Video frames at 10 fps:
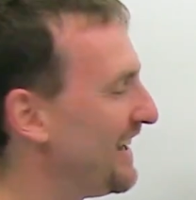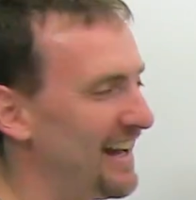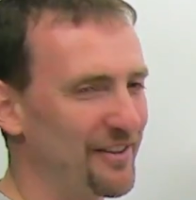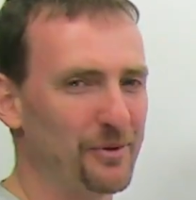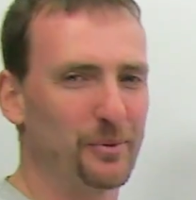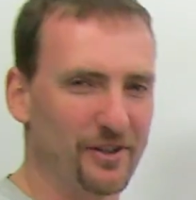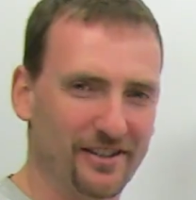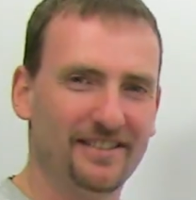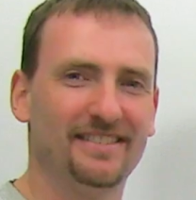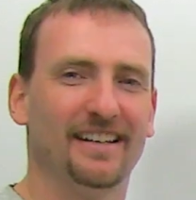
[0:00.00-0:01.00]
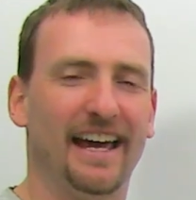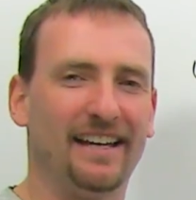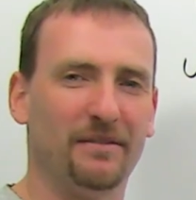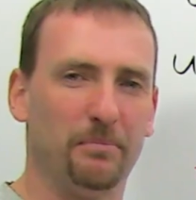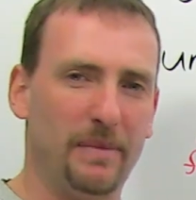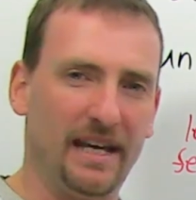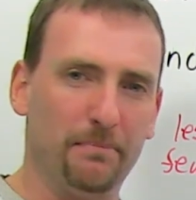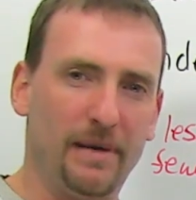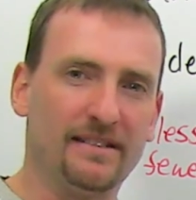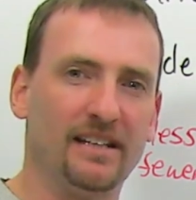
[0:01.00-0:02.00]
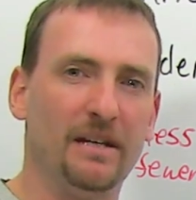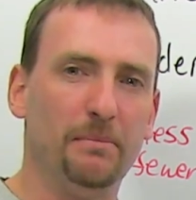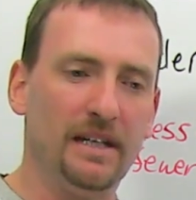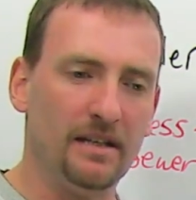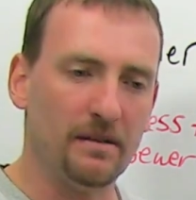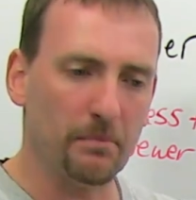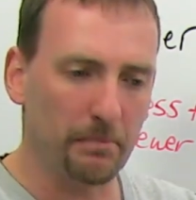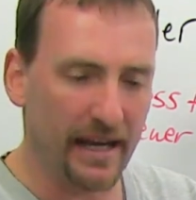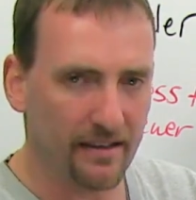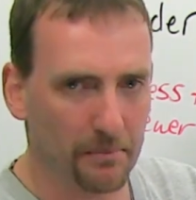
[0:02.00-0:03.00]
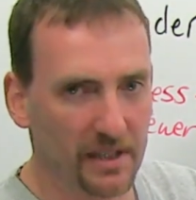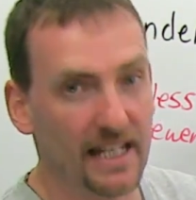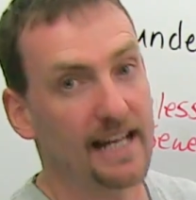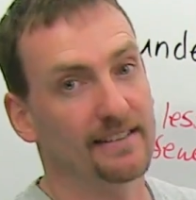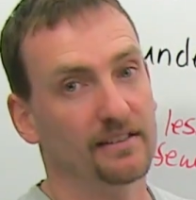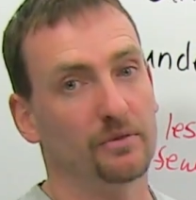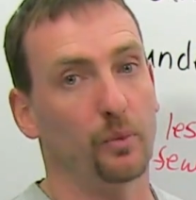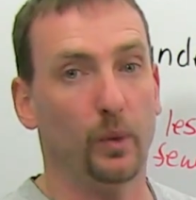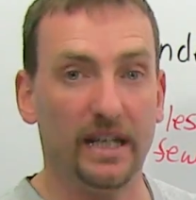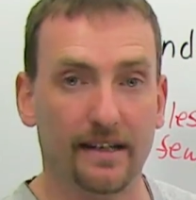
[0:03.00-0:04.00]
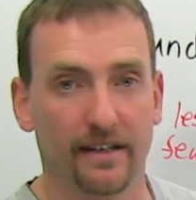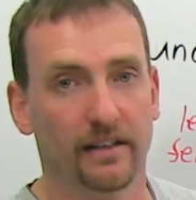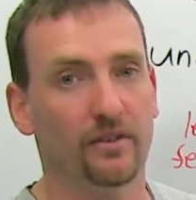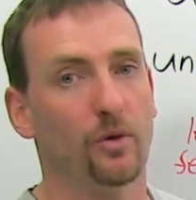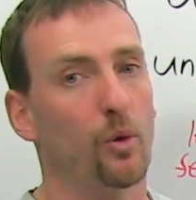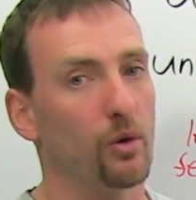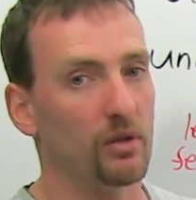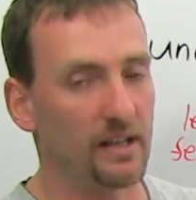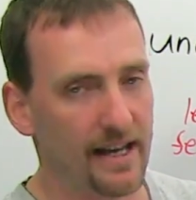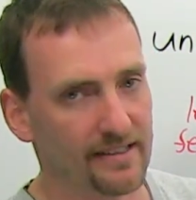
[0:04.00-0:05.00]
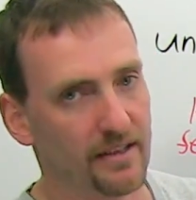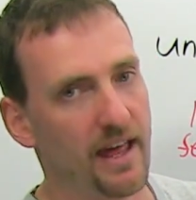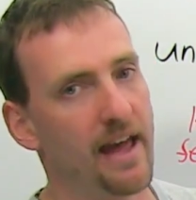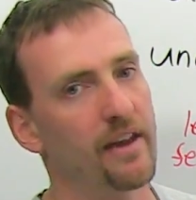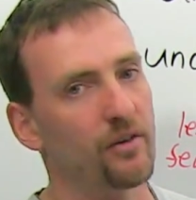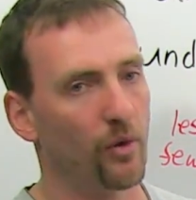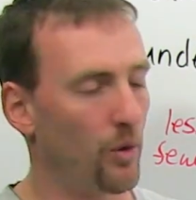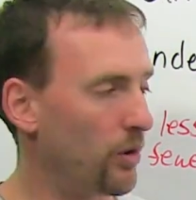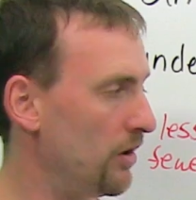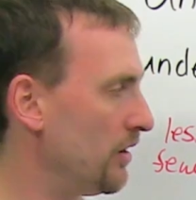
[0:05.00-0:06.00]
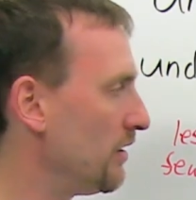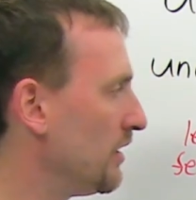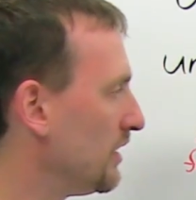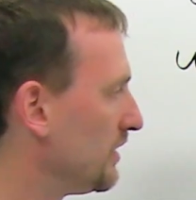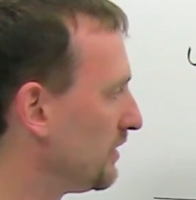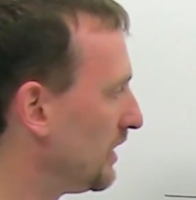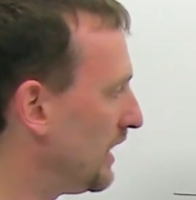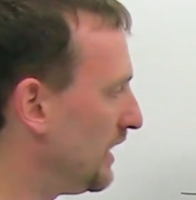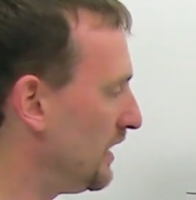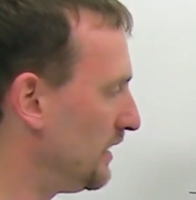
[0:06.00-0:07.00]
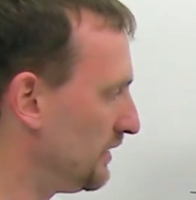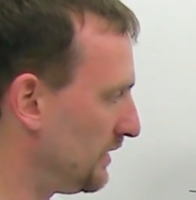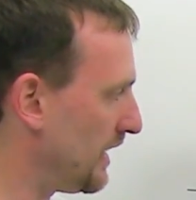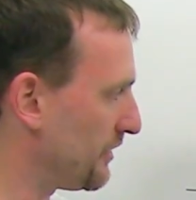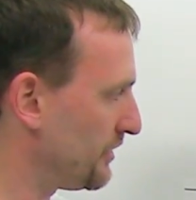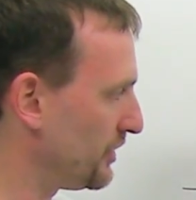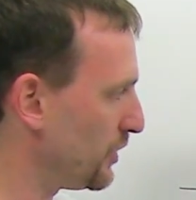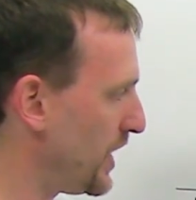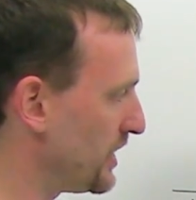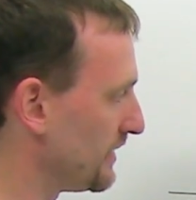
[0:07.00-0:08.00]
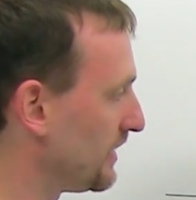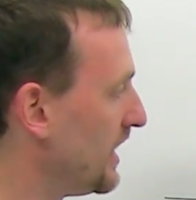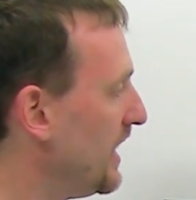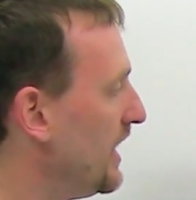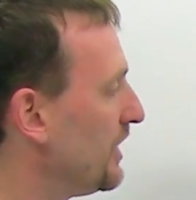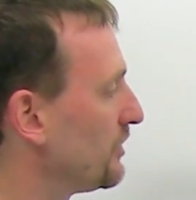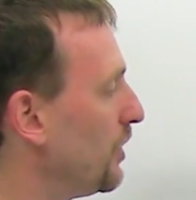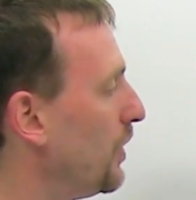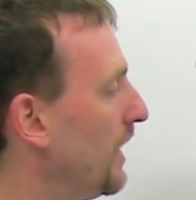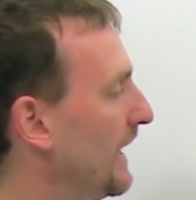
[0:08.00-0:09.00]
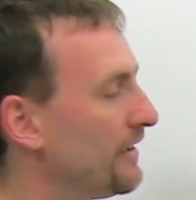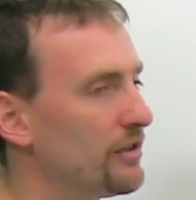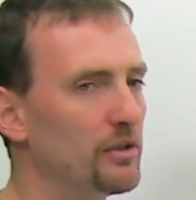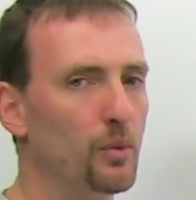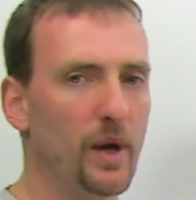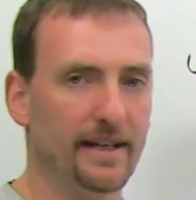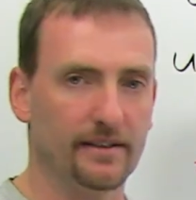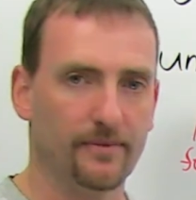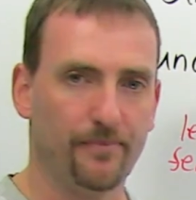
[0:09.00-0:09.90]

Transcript: Other words, and basically make them less, weakened or less than, or other situations. So underweight.